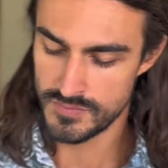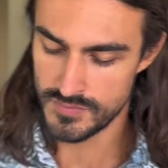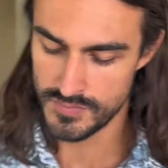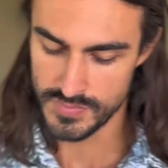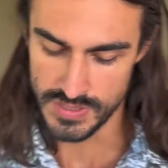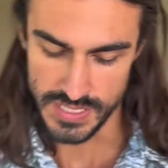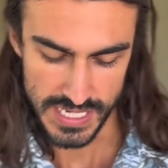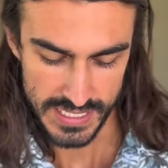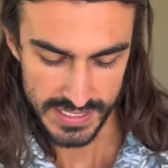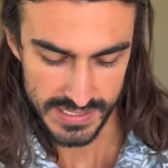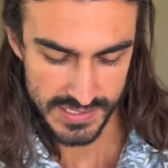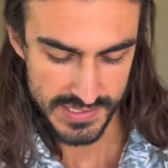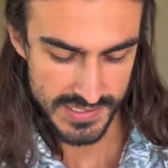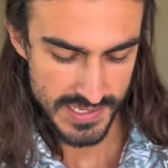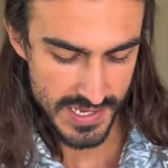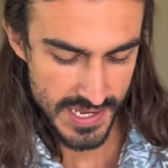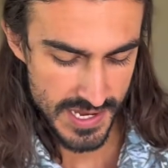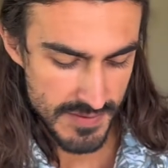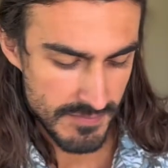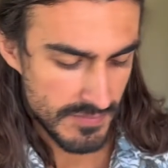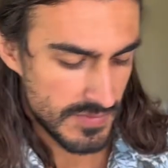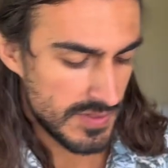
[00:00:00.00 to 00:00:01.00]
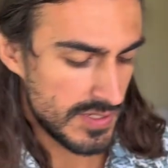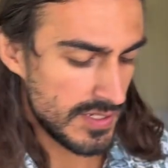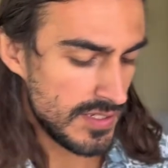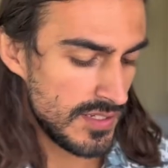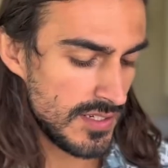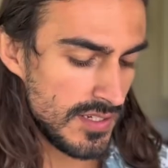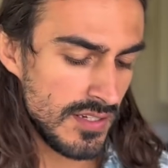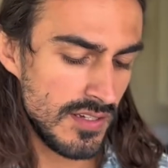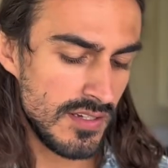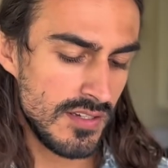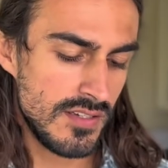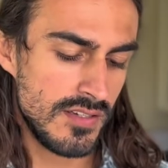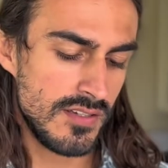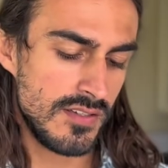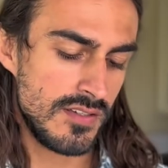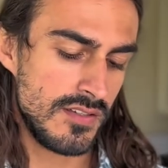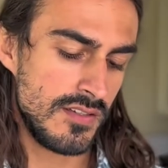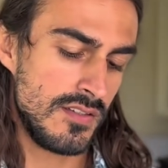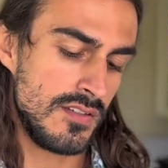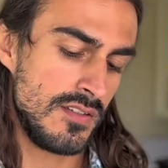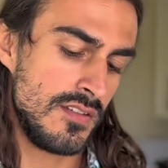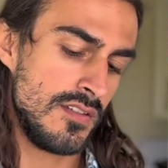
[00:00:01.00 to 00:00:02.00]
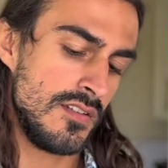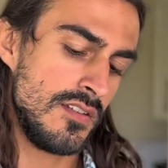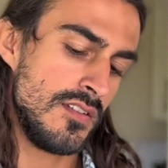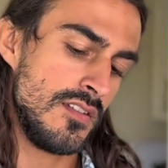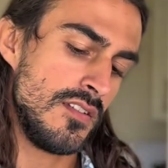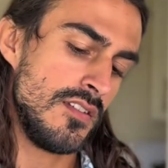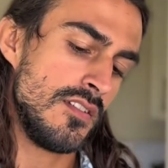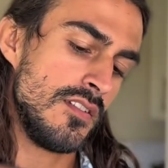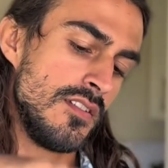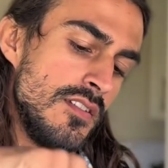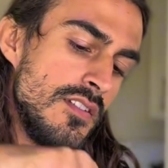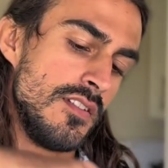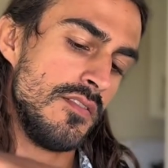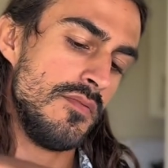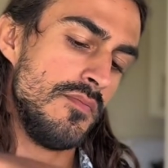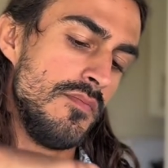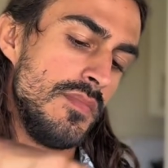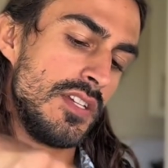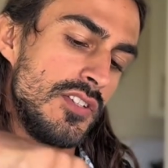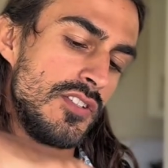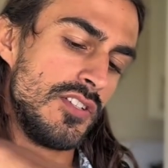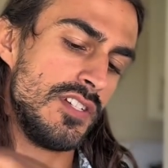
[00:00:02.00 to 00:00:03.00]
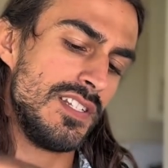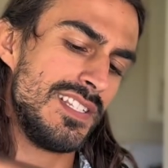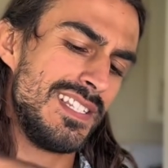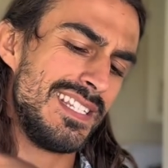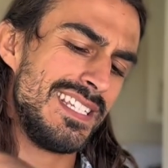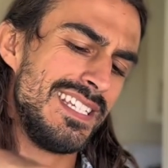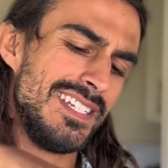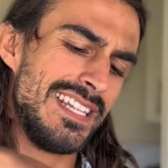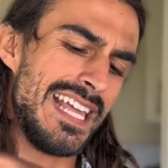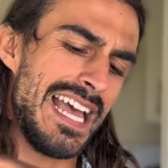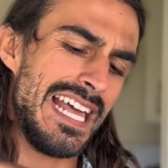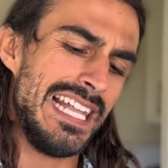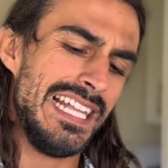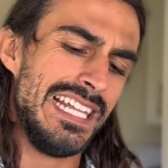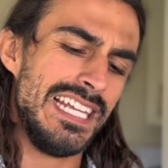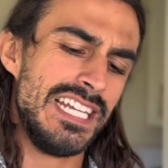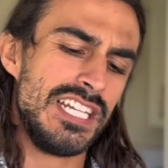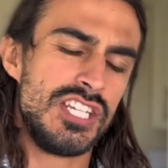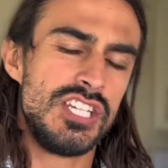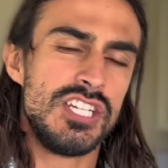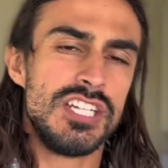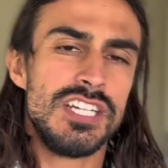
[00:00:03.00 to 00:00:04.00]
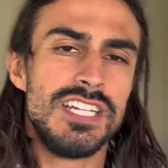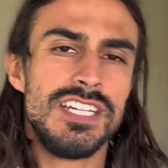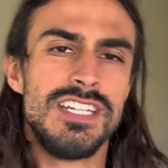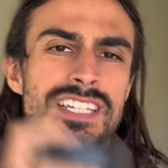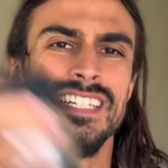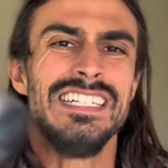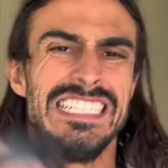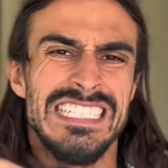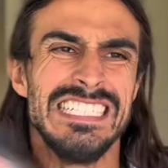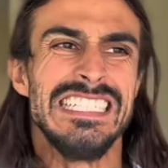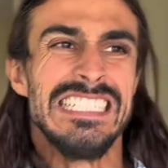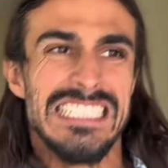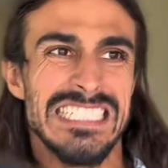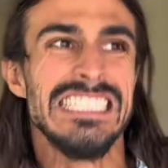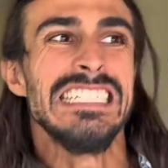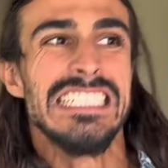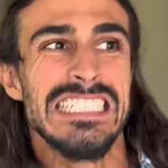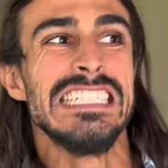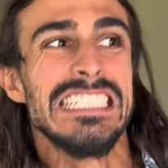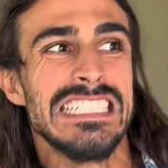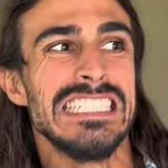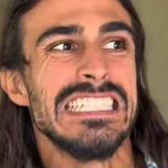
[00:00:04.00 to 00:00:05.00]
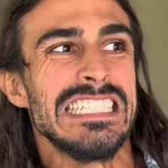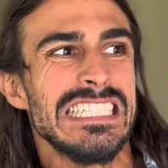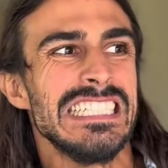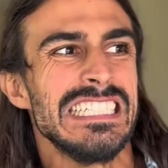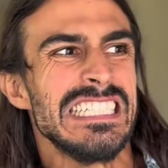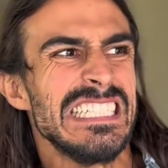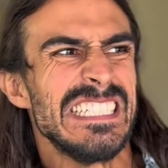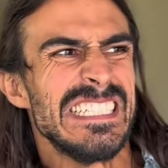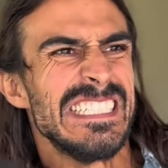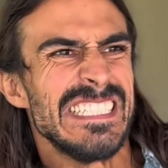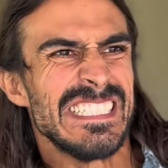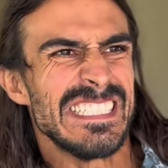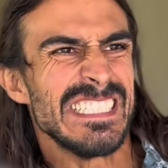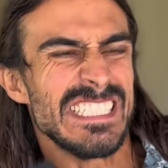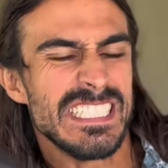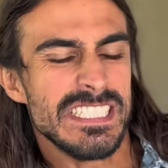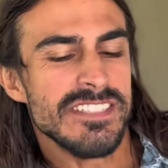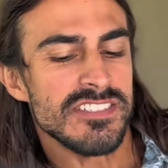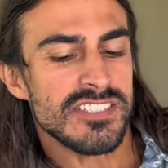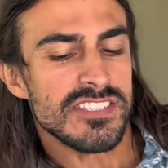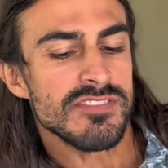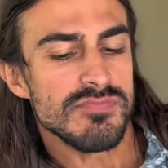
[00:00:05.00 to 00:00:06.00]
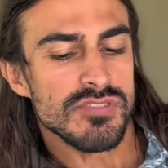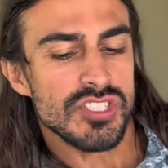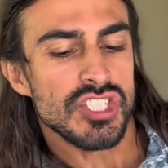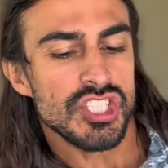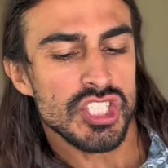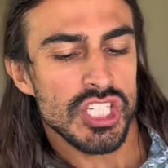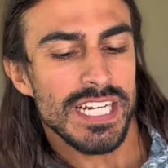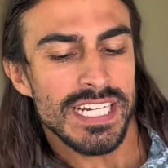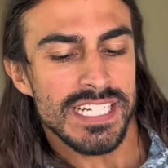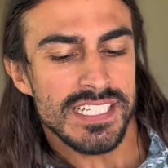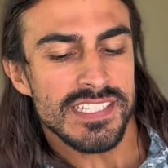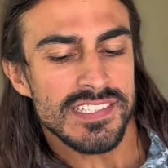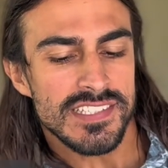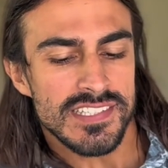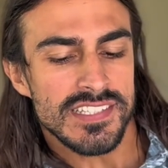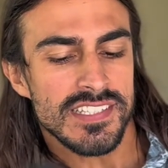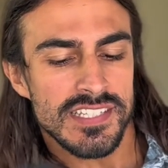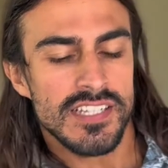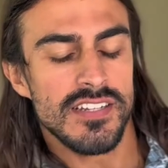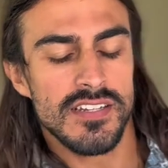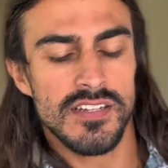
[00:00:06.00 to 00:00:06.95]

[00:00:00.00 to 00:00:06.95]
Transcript: Packet's empty. Make sure to seal that lid good. Give it some shakes.